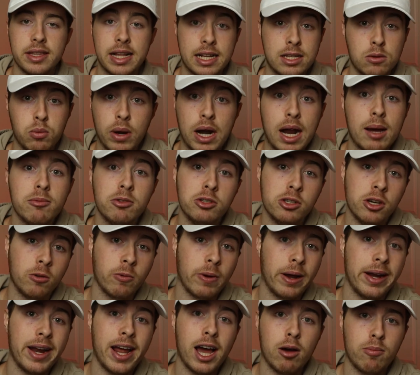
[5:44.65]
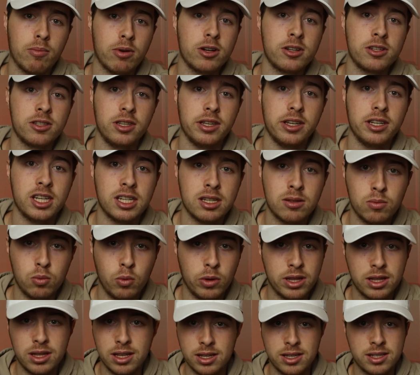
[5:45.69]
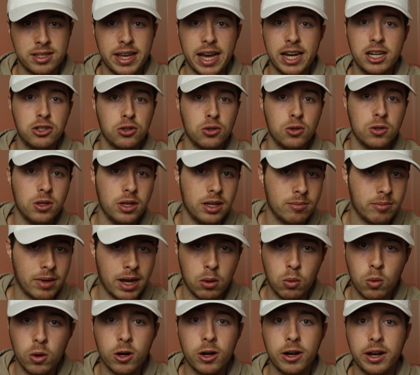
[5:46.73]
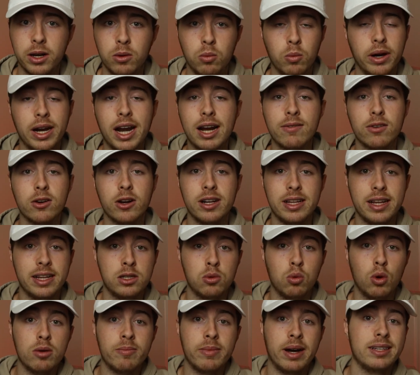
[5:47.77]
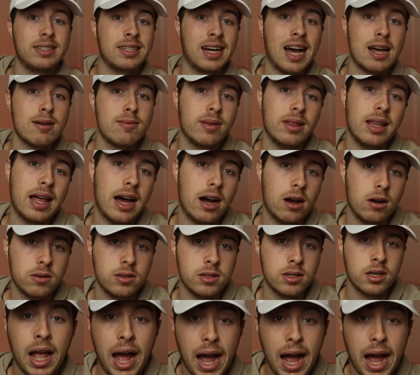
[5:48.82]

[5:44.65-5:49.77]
That's what I'm doing right now personally, just with the schedule and my work and whatever. It's what my time allows.